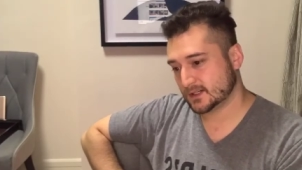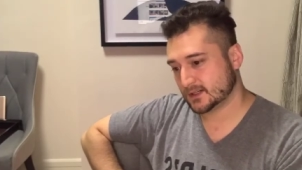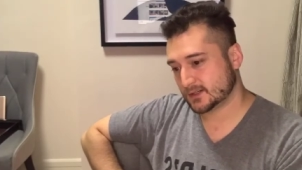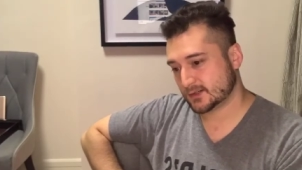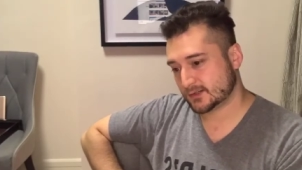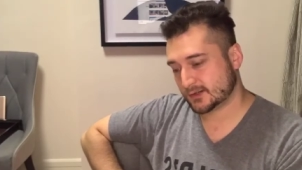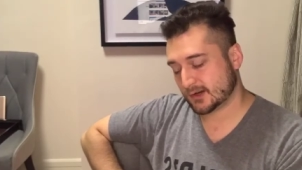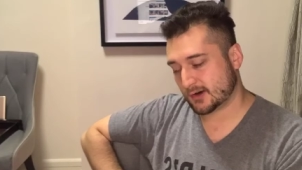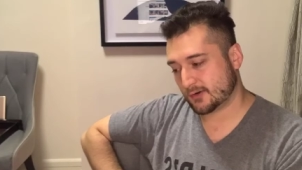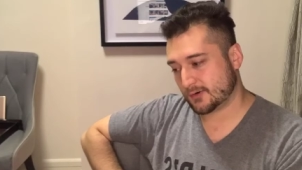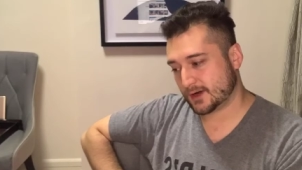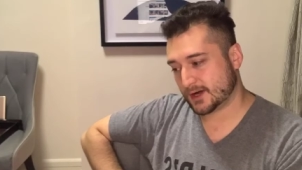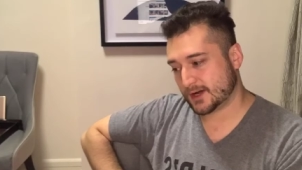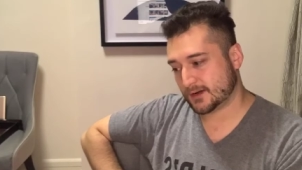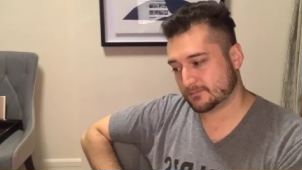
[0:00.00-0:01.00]
So
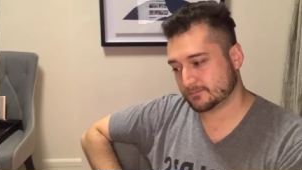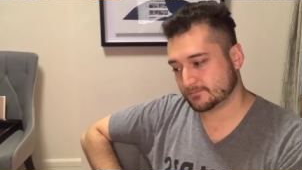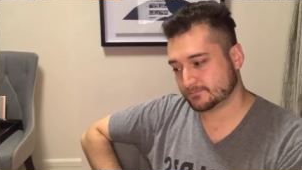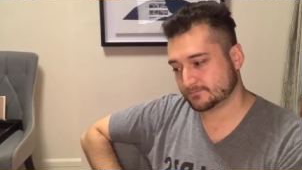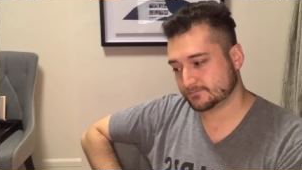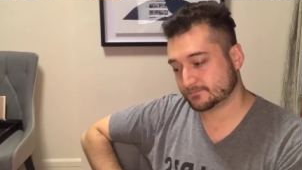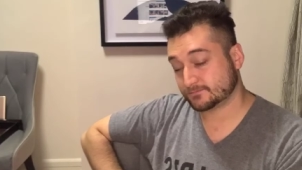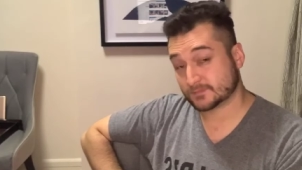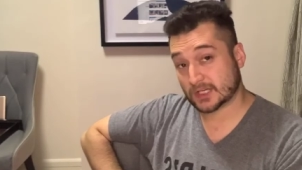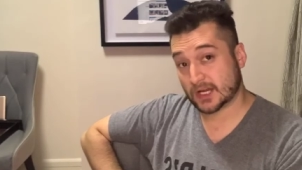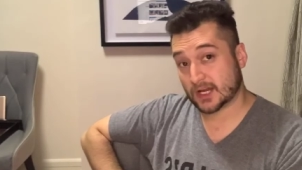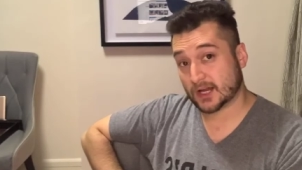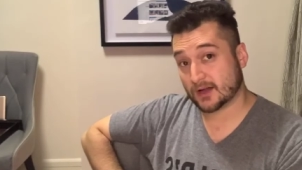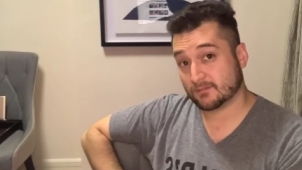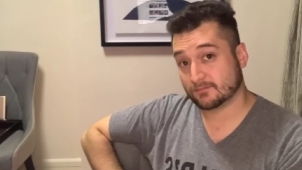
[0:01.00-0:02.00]
um,
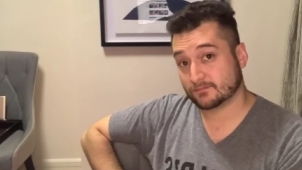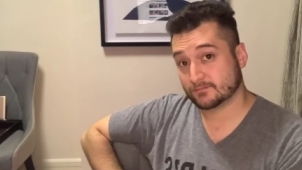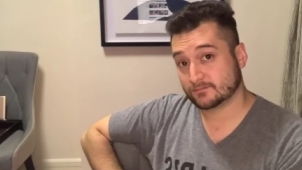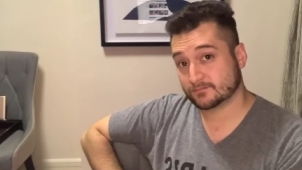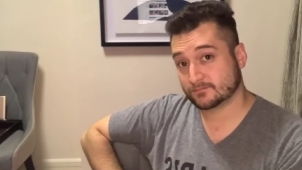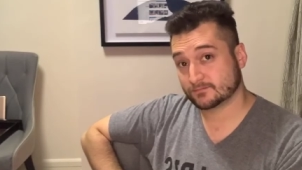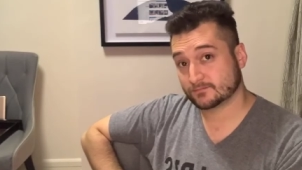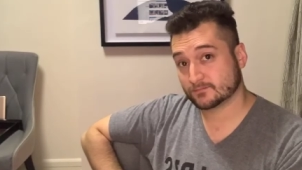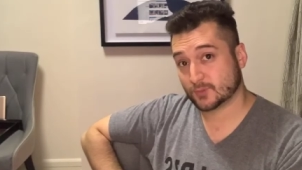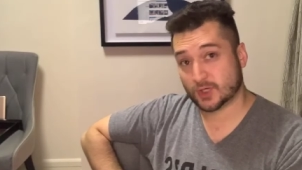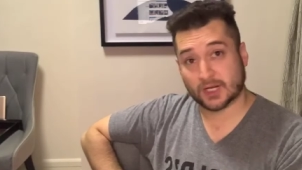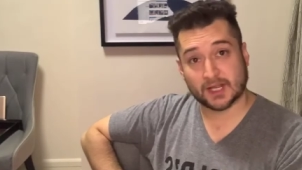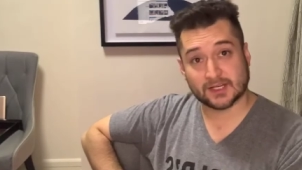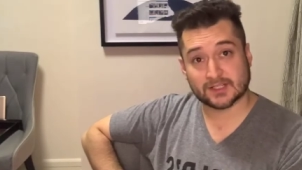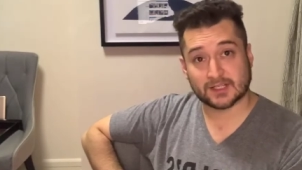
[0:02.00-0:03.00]
yeah, what do
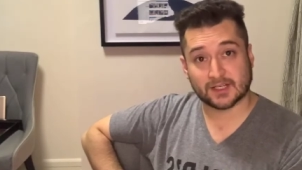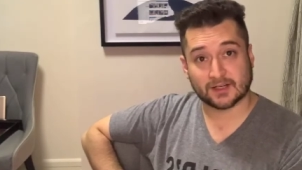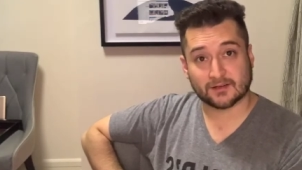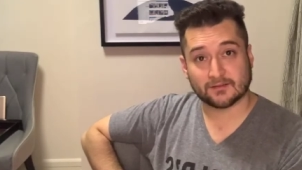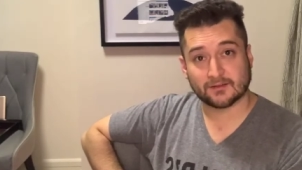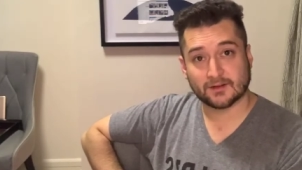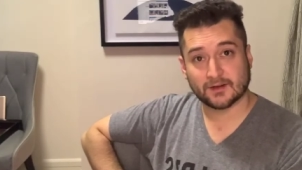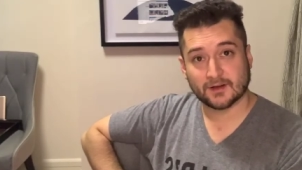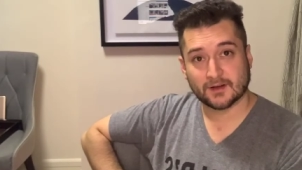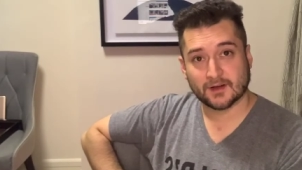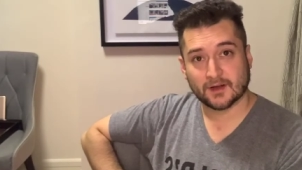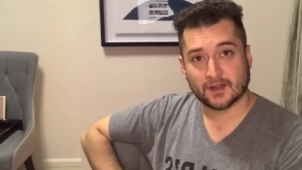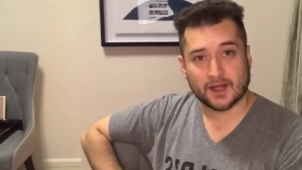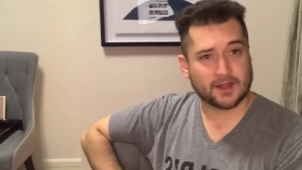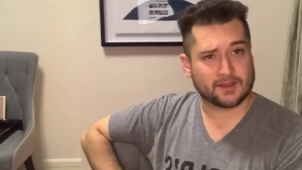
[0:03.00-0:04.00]
you guys think?
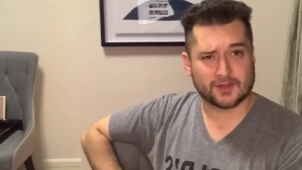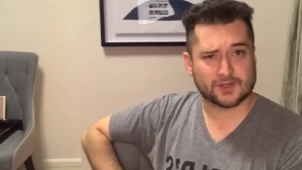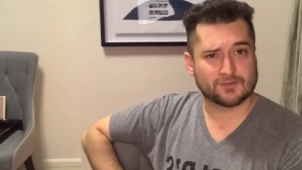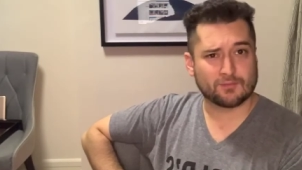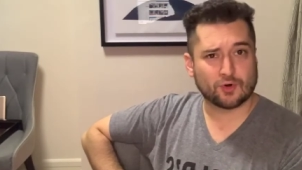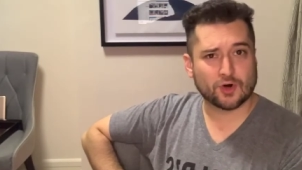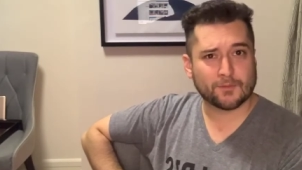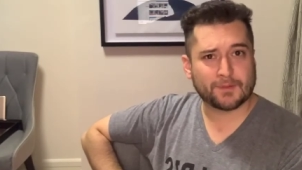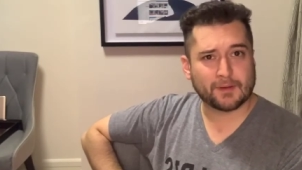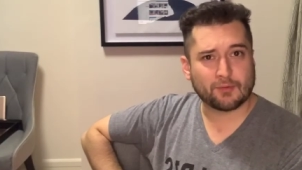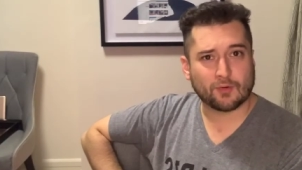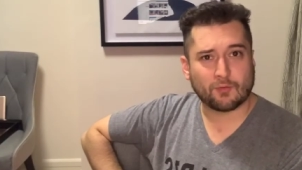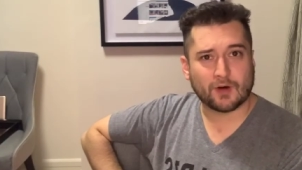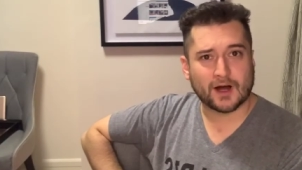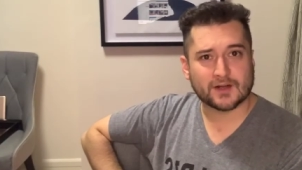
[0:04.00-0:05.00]
Uh, there's more
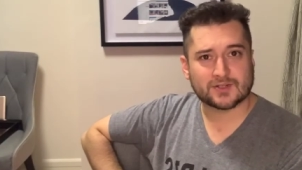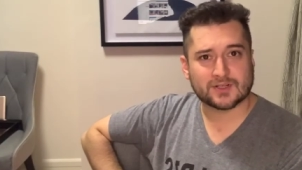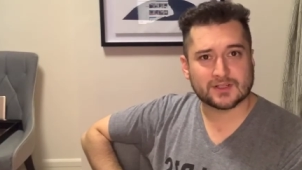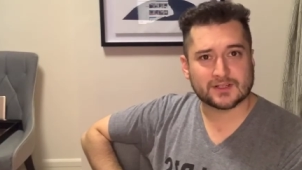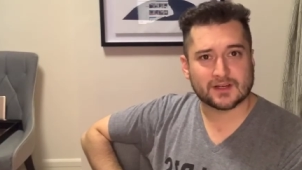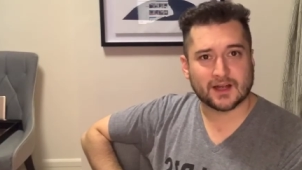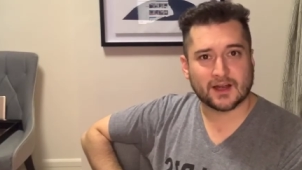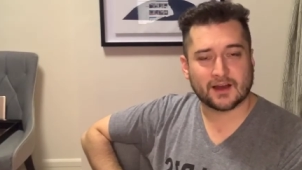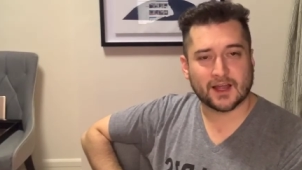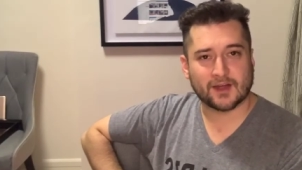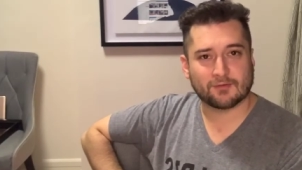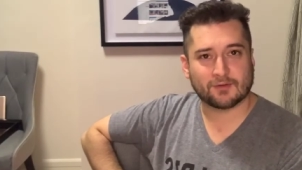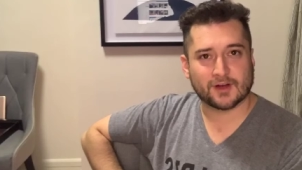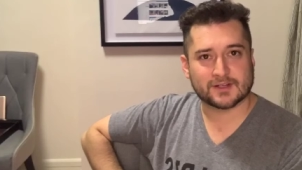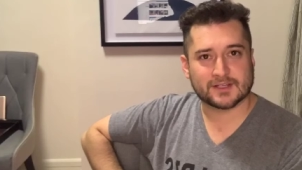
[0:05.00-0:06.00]
people watching tonight. Hey
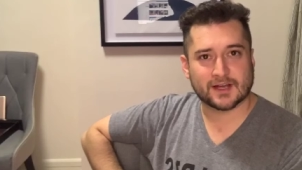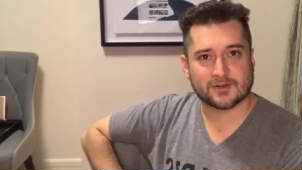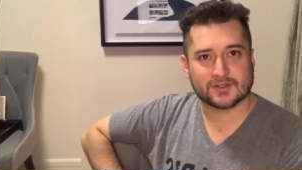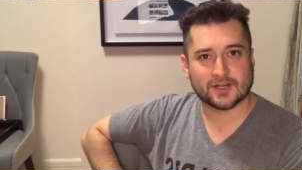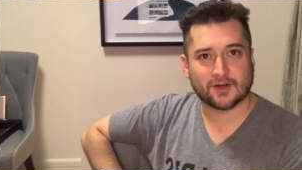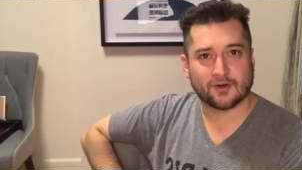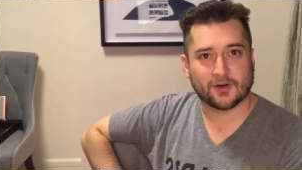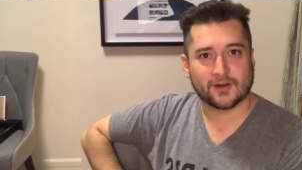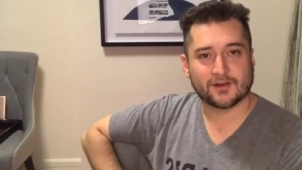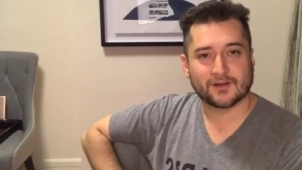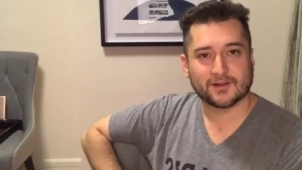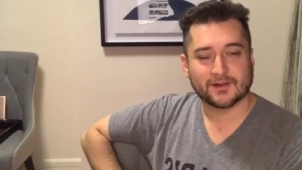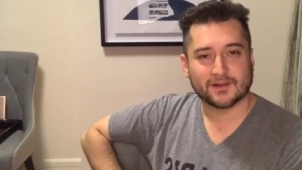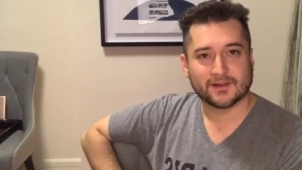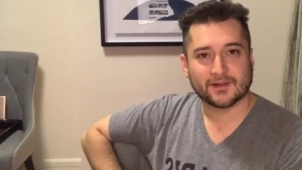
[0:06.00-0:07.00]
Russ, how's it going?
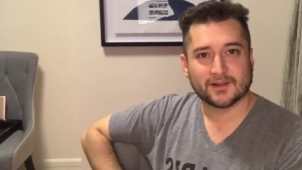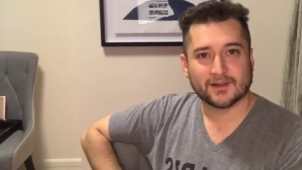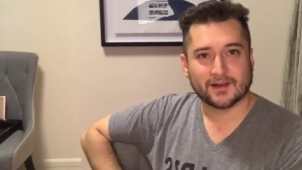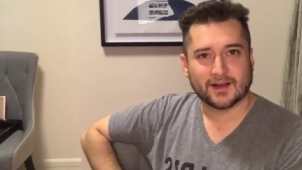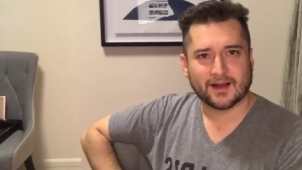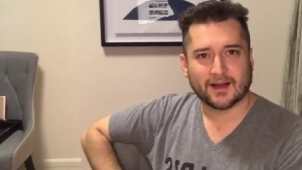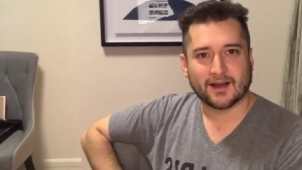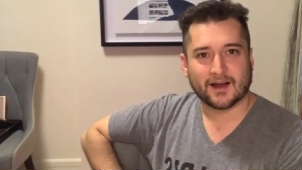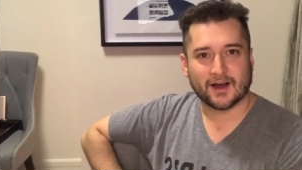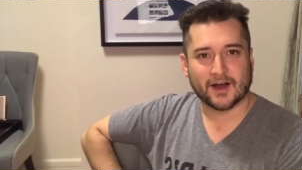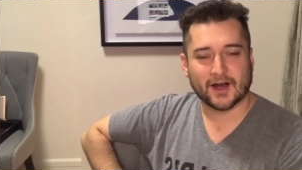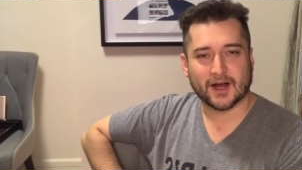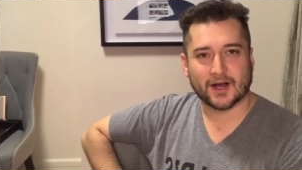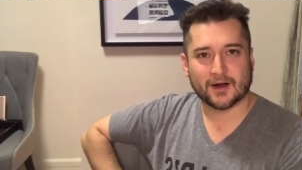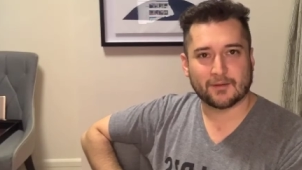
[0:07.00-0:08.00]

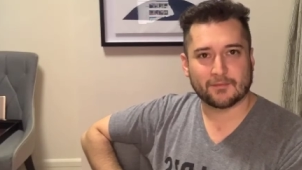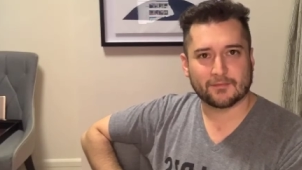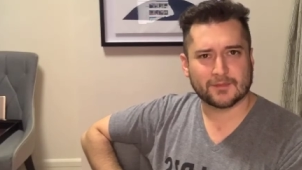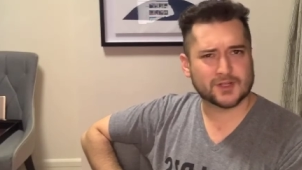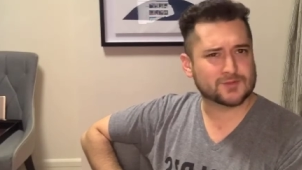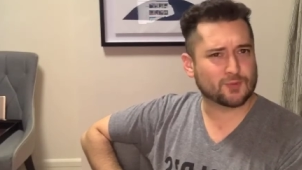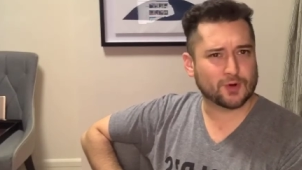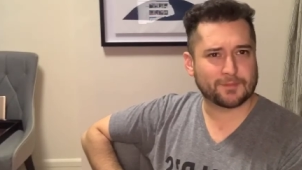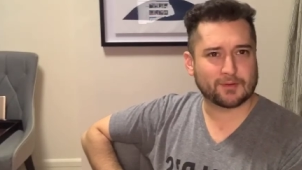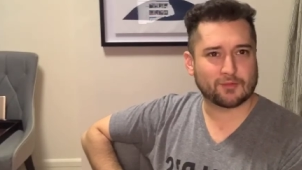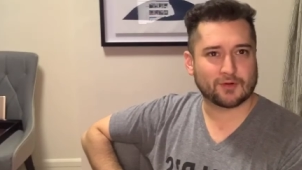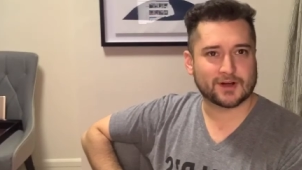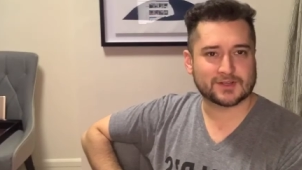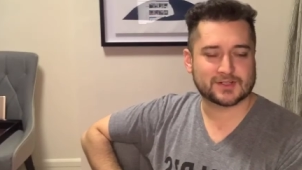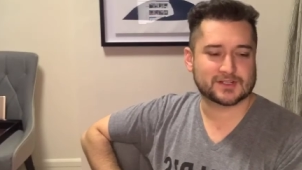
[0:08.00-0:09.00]
Um, there's more people
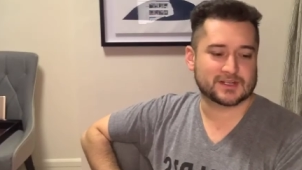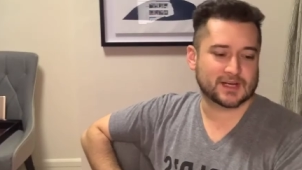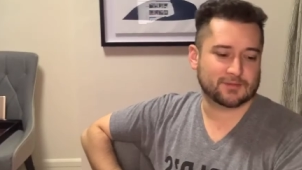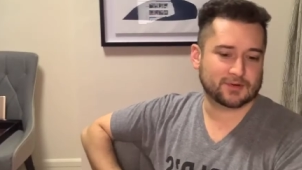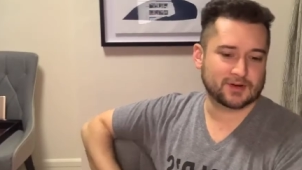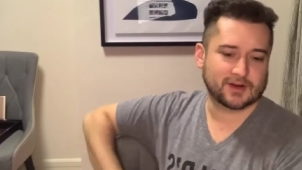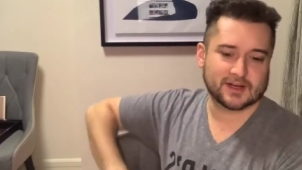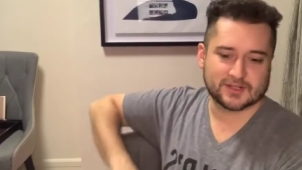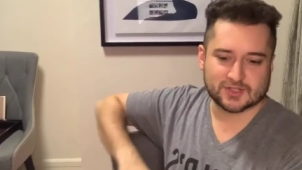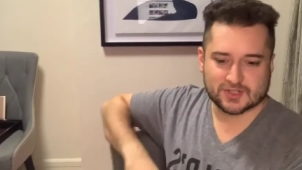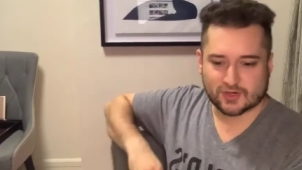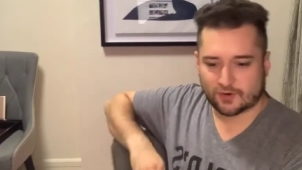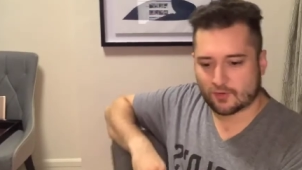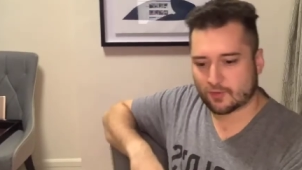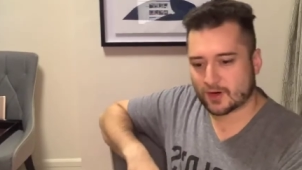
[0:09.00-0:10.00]
watching tonight, but you guys are
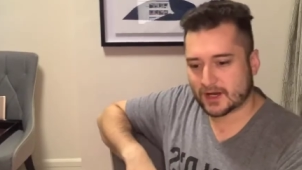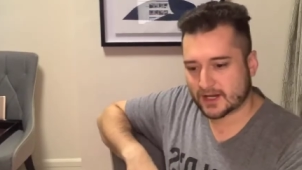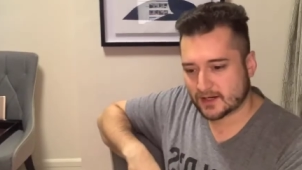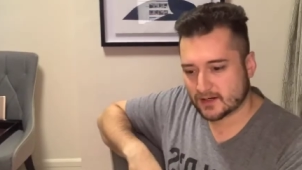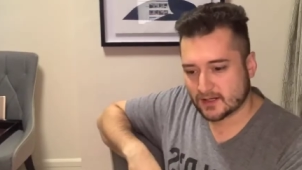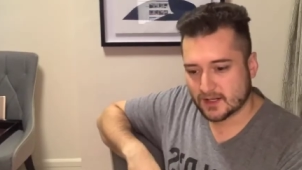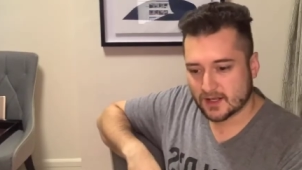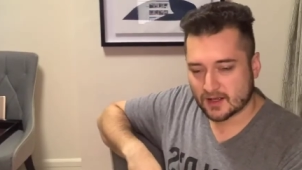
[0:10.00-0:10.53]
so quiet.